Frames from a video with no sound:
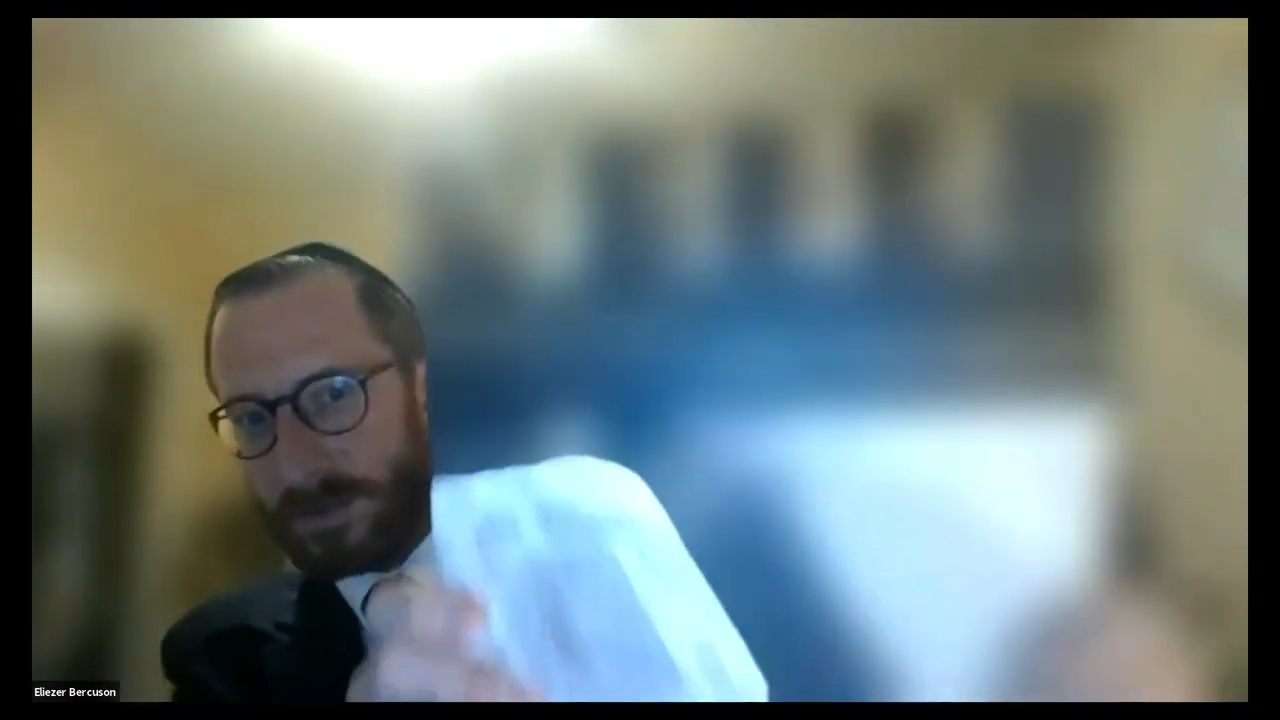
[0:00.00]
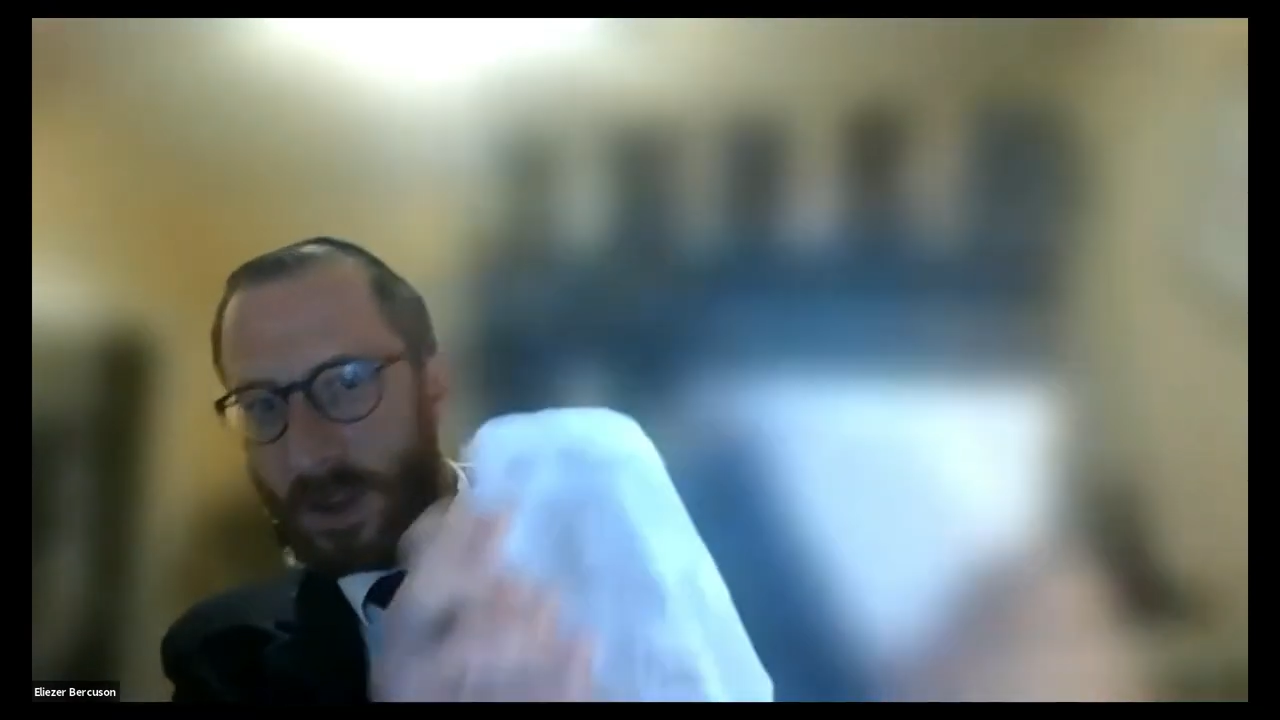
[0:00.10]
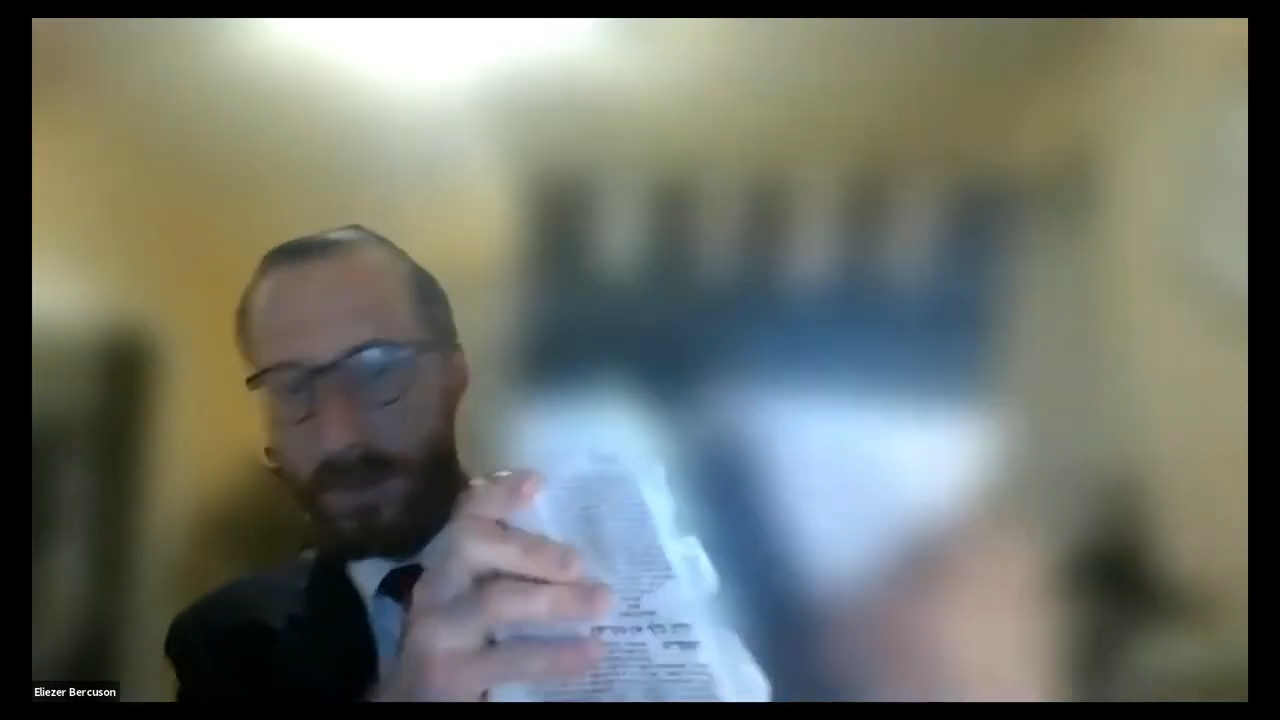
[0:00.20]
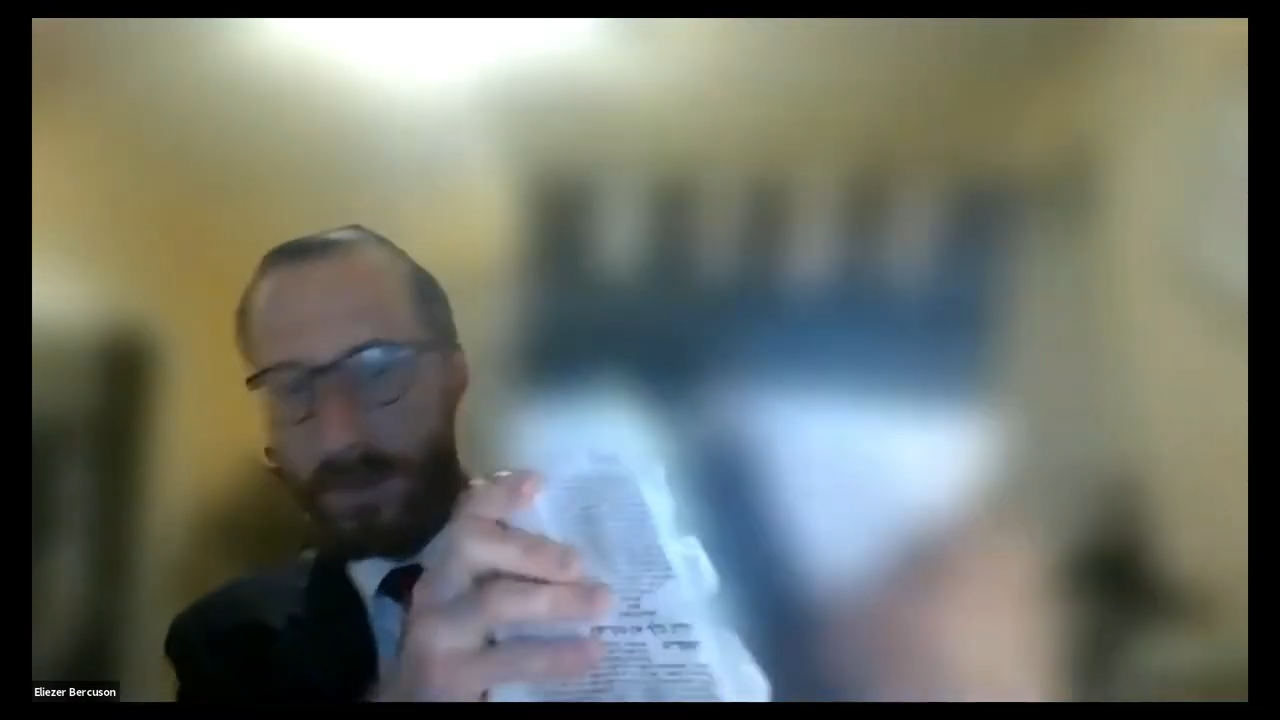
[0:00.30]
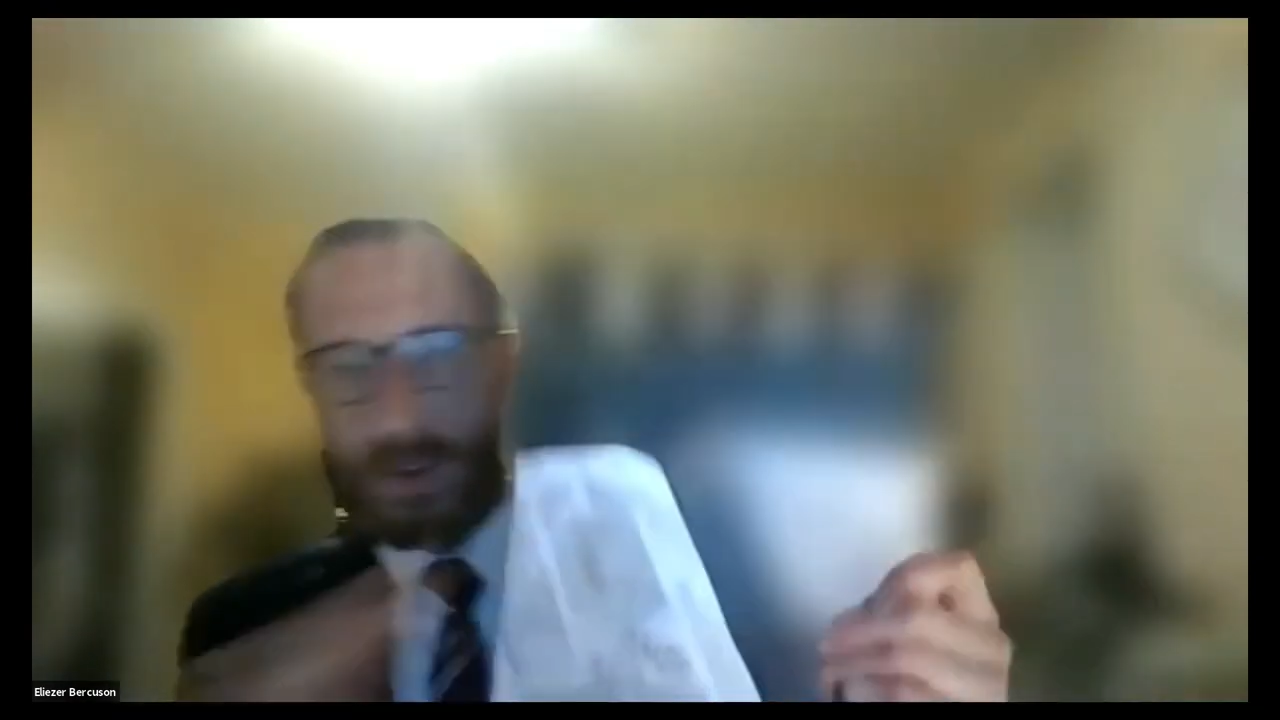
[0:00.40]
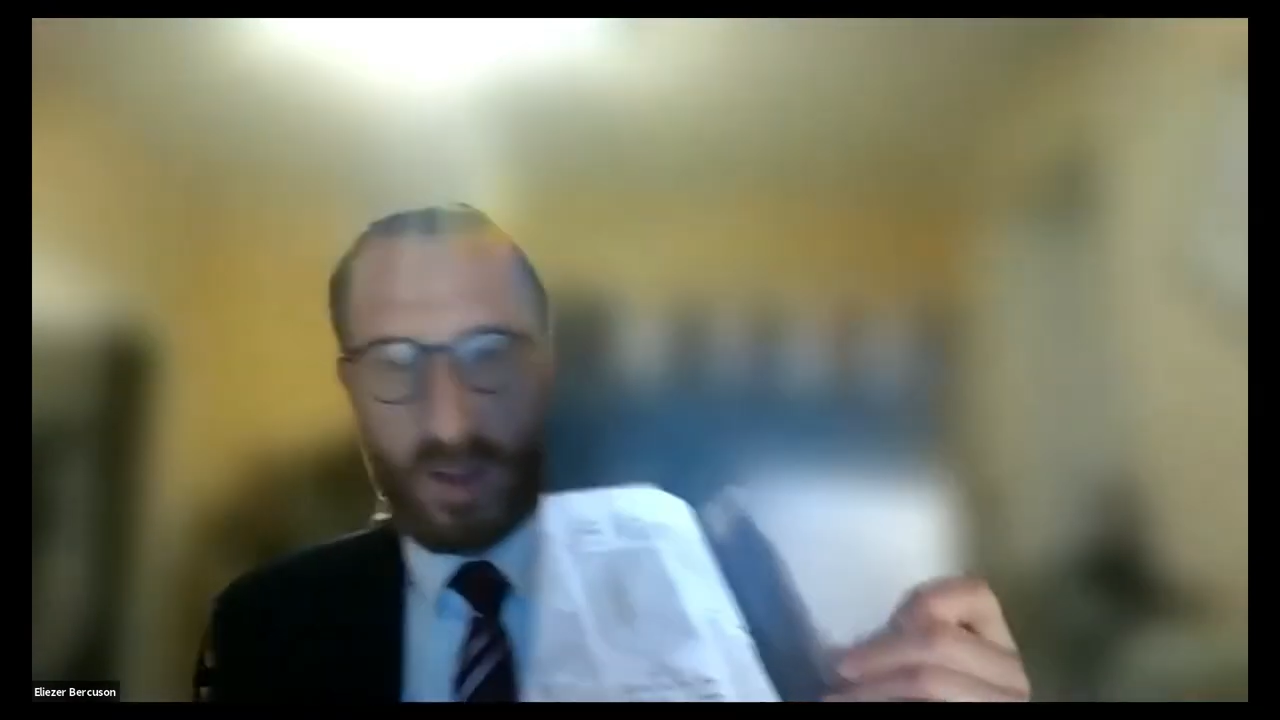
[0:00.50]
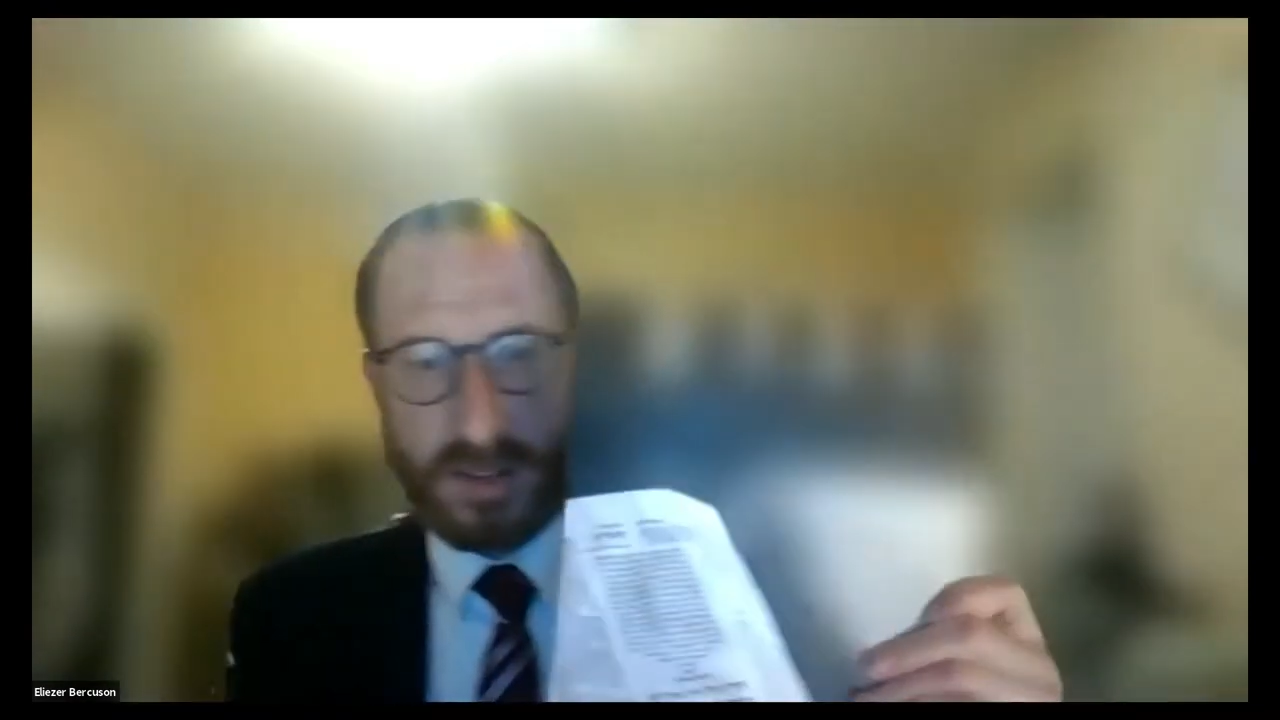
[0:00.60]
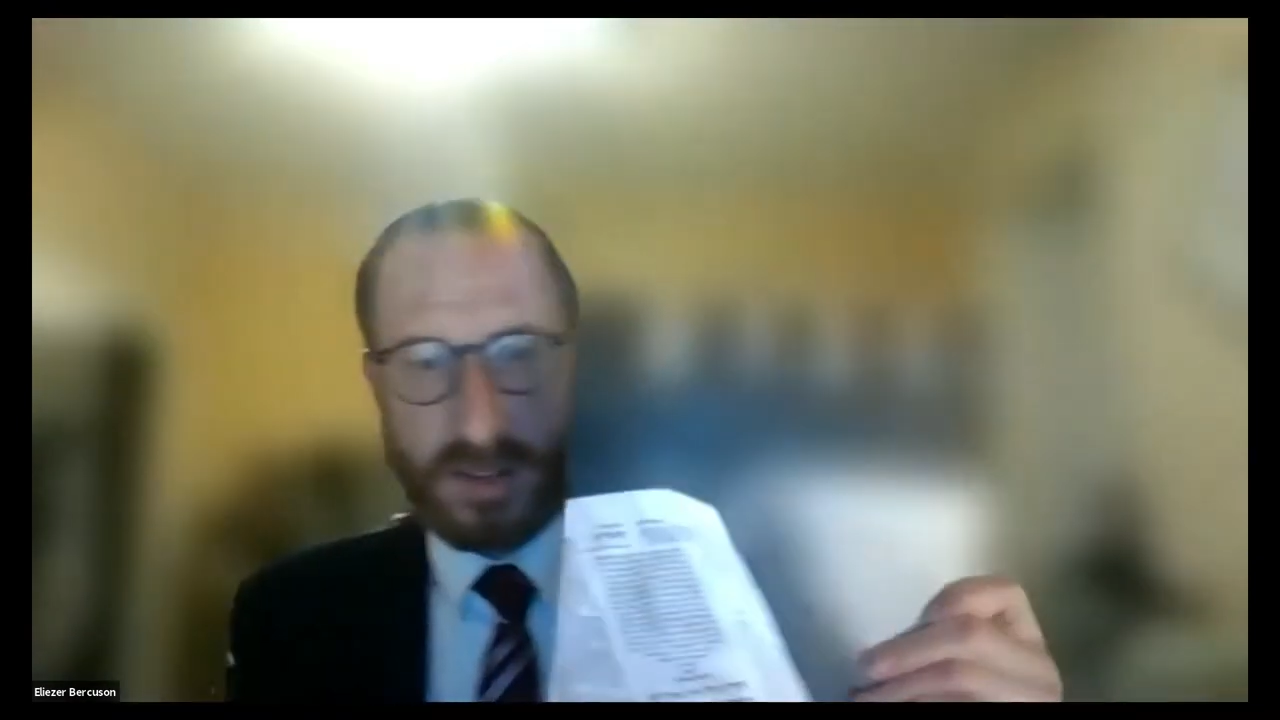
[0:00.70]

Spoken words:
Oh, hold on a